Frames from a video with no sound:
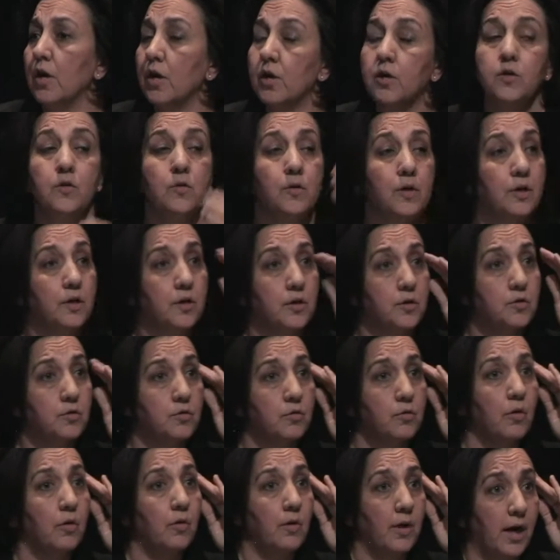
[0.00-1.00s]
you can
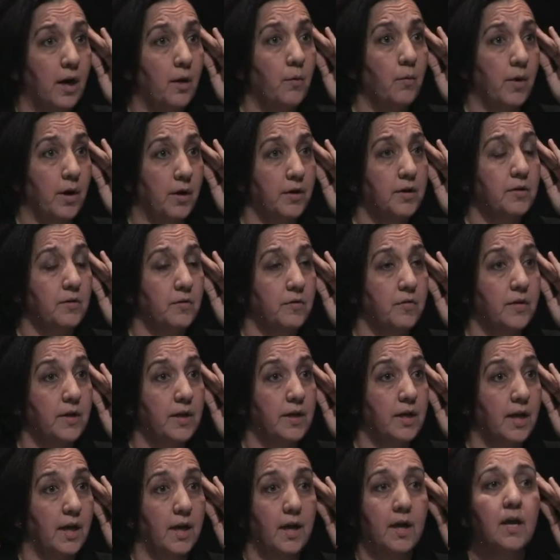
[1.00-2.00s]
control how well you're
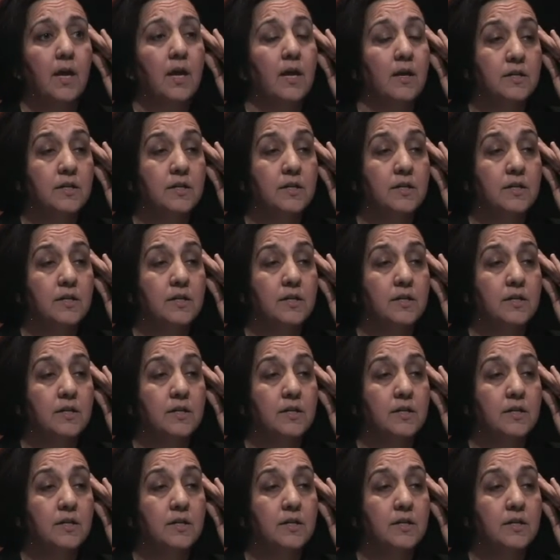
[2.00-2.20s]
thinking.